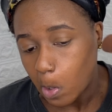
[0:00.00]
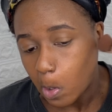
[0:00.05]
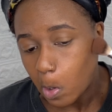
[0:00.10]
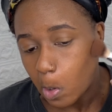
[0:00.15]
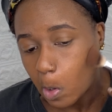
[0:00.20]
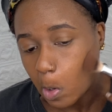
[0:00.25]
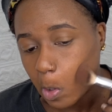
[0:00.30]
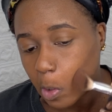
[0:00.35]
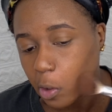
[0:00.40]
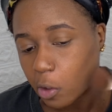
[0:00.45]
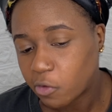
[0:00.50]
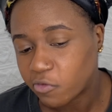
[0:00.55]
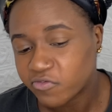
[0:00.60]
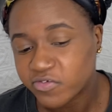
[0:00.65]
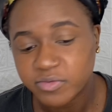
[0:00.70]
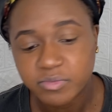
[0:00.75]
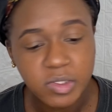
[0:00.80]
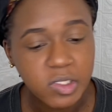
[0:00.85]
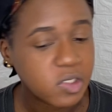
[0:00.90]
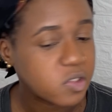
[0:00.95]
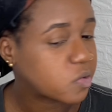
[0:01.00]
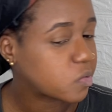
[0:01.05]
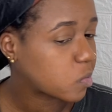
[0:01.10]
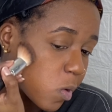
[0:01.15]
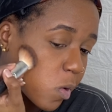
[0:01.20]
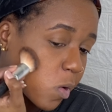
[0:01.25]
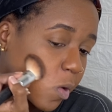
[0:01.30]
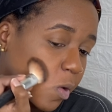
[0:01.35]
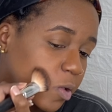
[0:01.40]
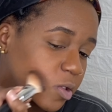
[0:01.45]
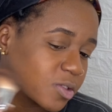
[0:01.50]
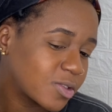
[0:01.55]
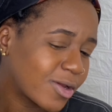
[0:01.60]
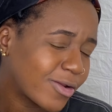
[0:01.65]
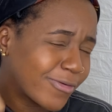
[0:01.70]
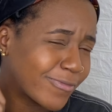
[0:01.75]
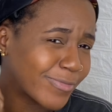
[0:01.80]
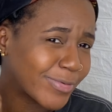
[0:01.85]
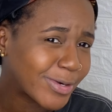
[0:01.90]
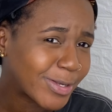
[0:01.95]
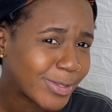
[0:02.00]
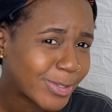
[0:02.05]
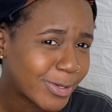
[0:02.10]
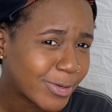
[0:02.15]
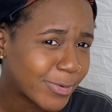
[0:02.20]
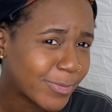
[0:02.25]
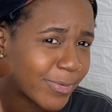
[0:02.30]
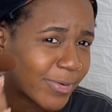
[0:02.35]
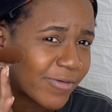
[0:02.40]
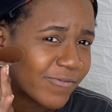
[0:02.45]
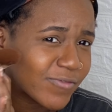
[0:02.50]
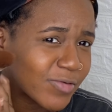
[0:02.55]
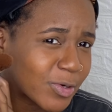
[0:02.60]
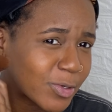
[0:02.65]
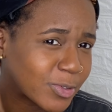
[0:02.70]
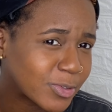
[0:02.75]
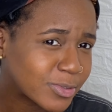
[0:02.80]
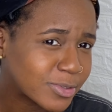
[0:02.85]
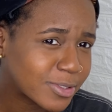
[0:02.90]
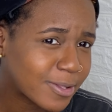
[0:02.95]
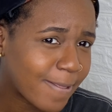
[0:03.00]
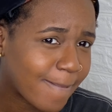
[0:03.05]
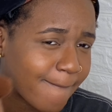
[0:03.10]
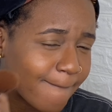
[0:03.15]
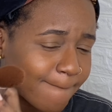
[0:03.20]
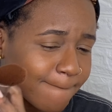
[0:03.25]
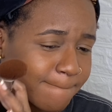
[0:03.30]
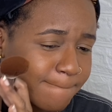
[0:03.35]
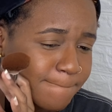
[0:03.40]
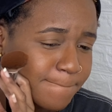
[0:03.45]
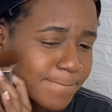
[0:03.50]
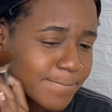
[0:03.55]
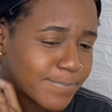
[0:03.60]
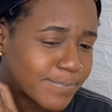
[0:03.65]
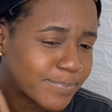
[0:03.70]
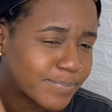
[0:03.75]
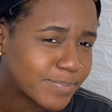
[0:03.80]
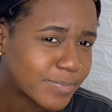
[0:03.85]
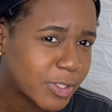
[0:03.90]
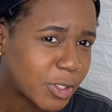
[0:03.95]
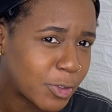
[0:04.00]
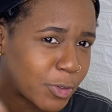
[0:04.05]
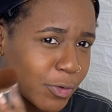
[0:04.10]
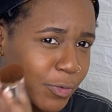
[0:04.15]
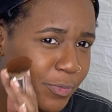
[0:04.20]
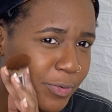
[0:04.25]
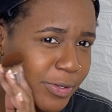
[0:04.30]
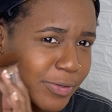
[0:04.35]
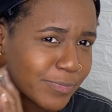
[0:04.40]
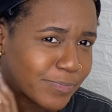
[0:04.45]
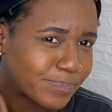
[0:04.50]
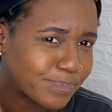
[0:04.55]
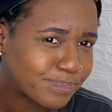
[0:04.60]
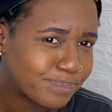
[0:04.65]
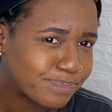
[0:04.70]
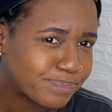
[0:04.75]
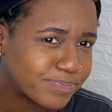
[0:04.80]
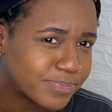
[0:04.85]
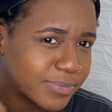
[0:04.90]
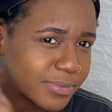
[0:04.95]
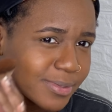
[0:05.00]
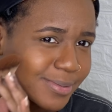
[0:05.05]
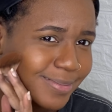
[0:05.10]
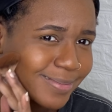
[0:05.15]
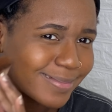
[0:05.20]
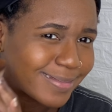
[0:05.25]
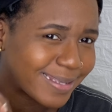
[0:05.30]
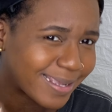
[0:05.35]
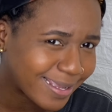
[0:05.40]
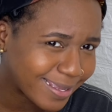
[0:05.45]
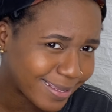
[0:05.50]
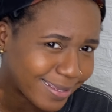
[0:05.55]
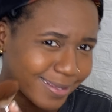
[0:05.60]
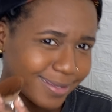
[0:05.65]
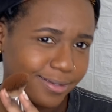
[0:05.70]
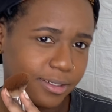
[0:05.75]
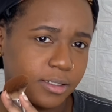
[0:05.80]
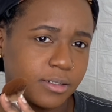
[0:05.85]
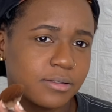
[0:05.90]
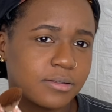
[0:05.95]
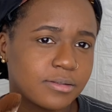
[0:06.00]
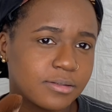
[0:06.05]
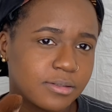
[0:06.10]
all over the place. Start off with a little bit first. A little bit. Then